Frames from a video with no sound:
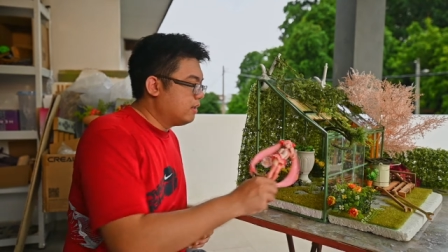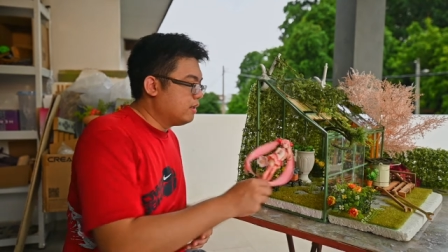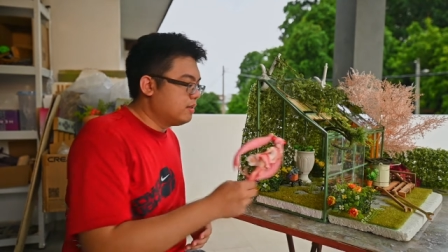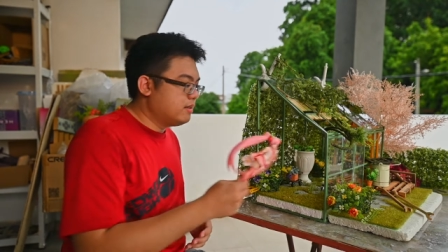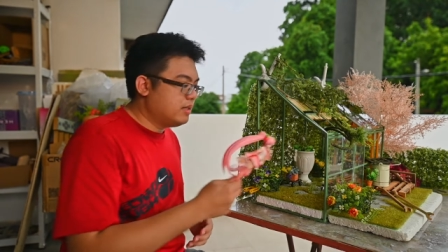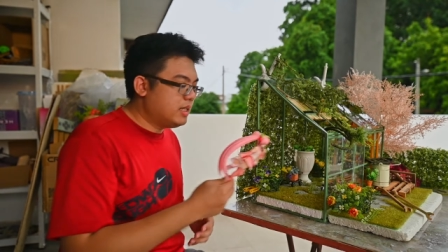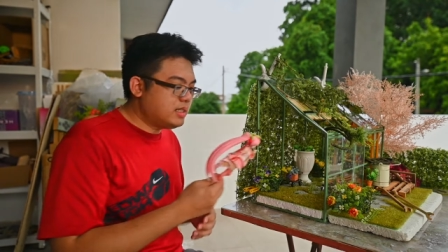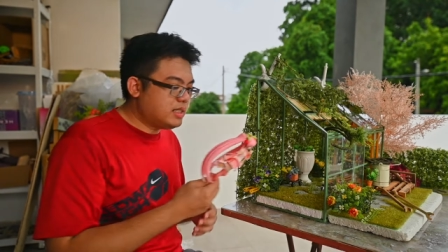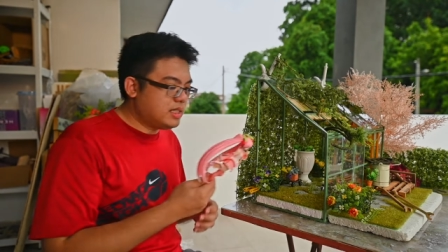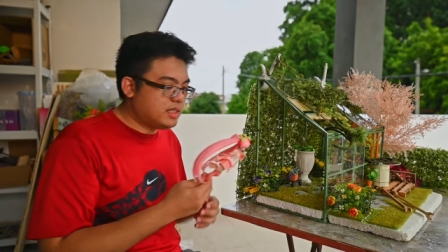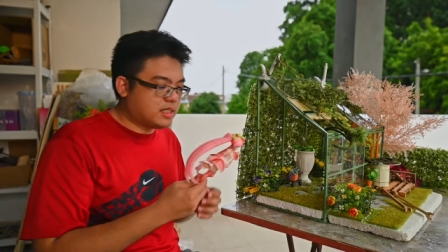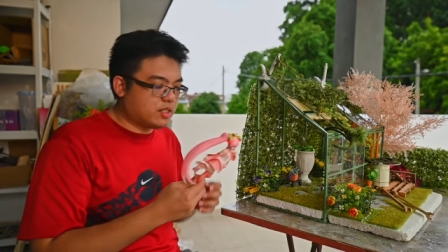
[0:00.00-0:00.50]

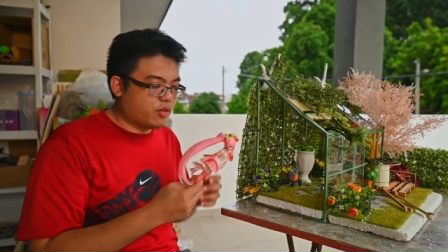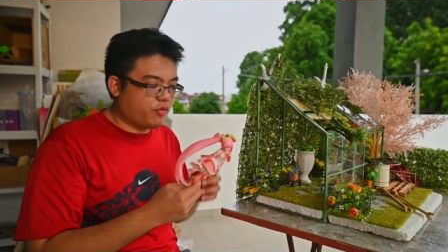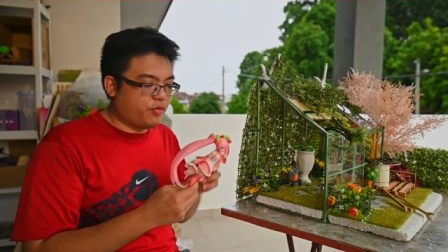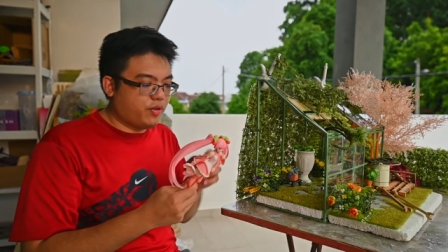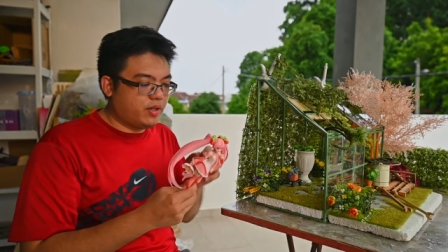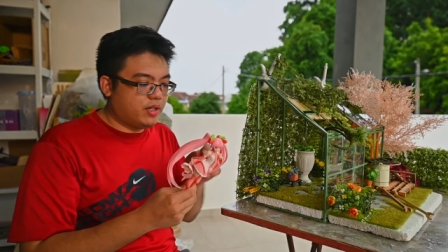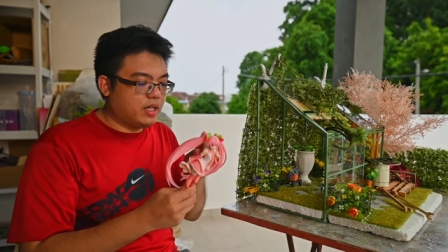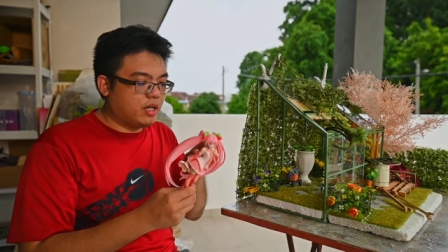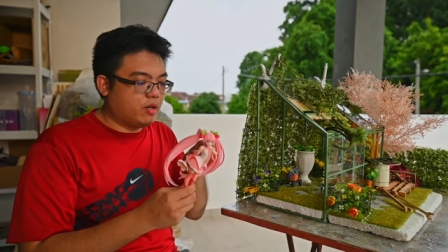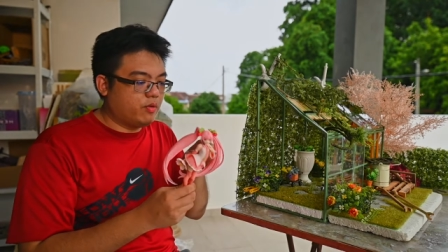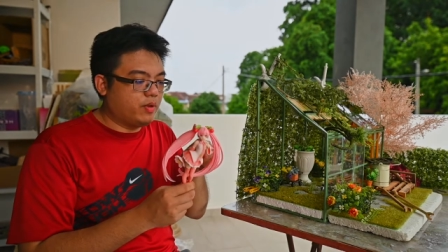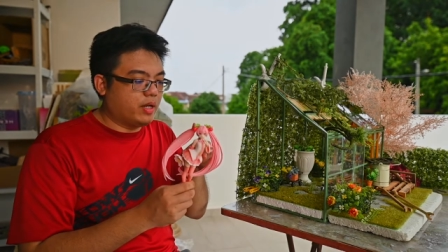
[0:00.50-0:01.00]
this is the
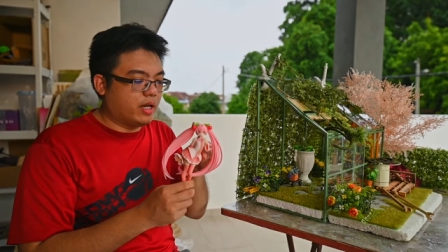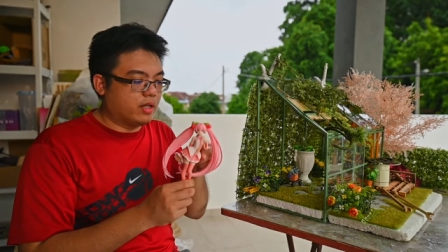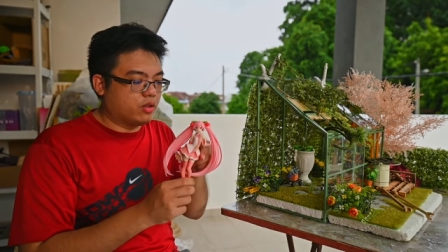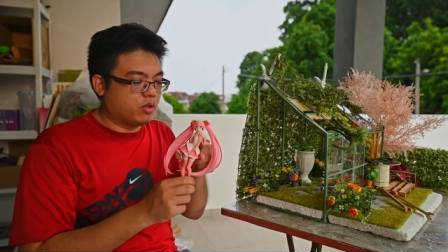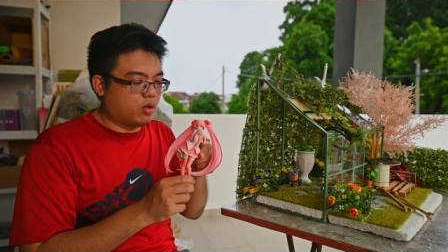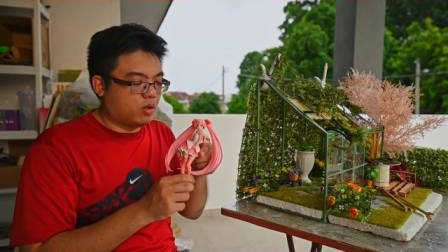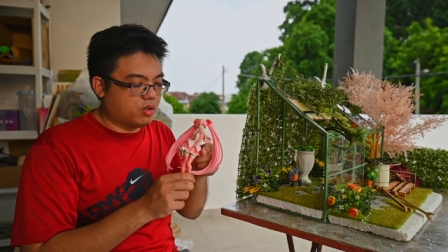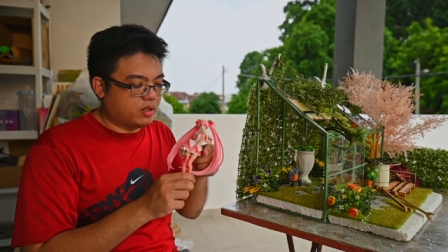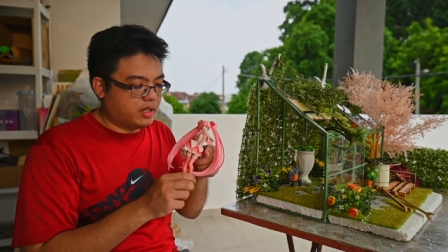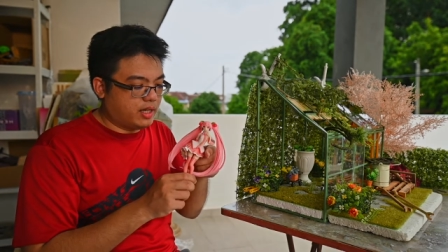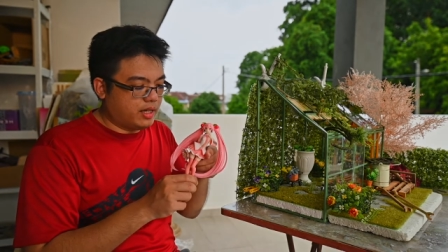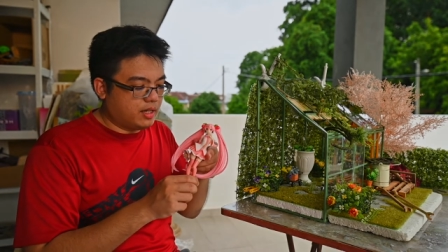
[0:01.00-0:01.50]
figure we are
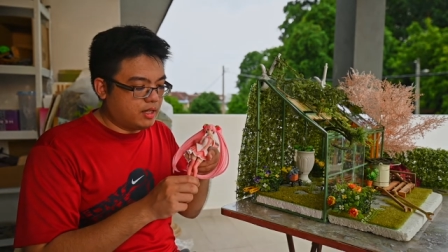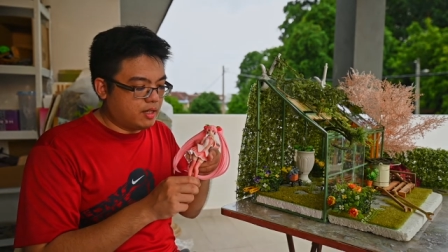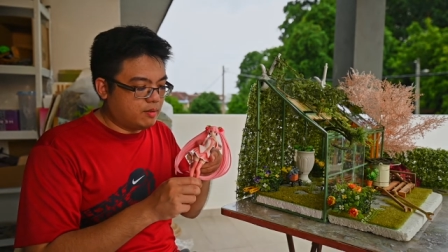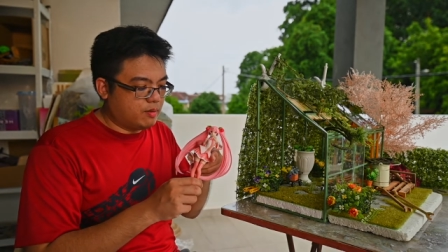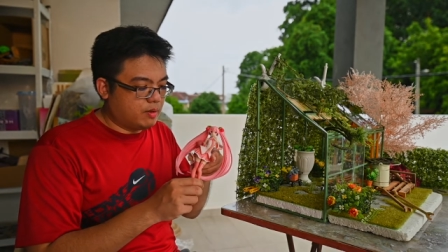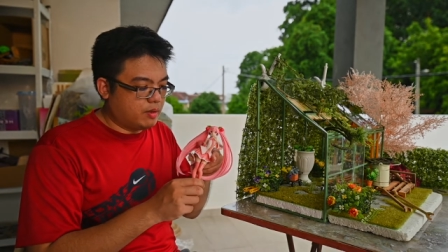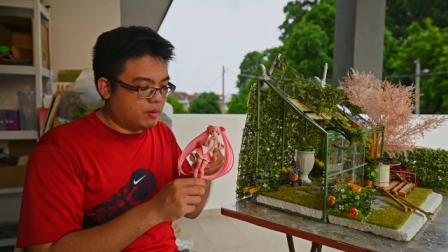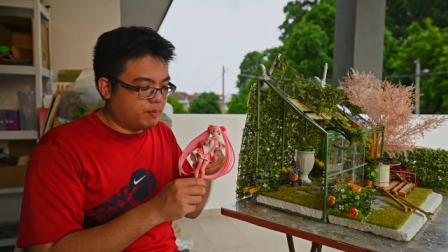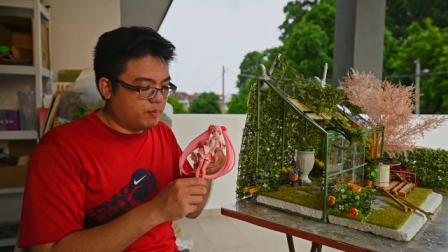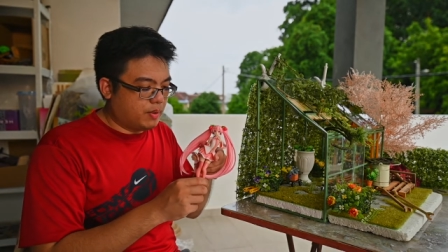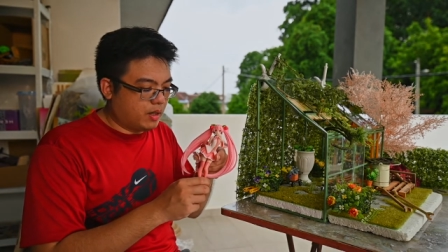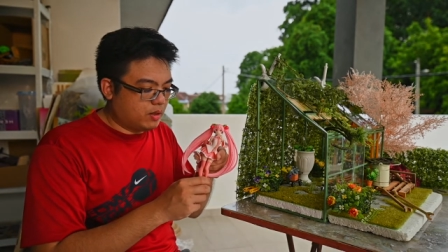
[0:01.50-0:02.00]
talking
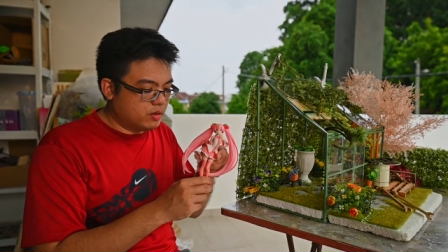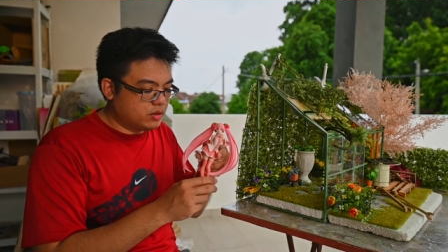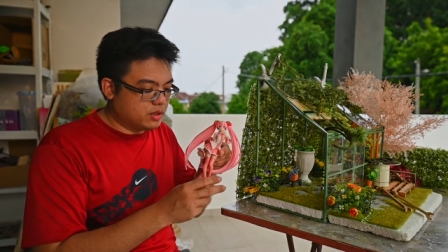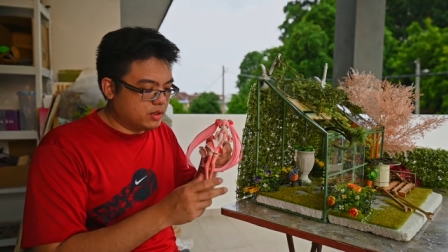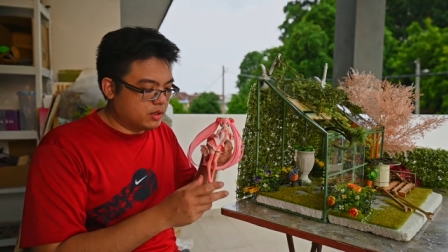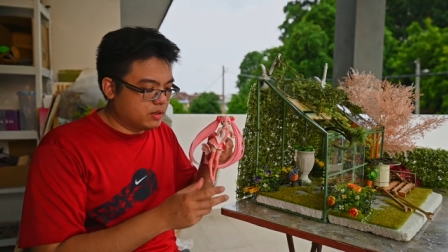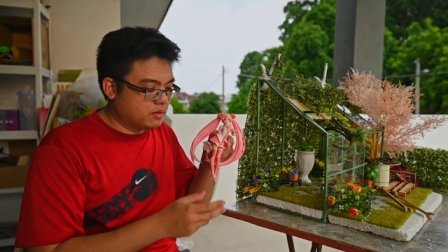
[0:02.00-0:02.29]
about.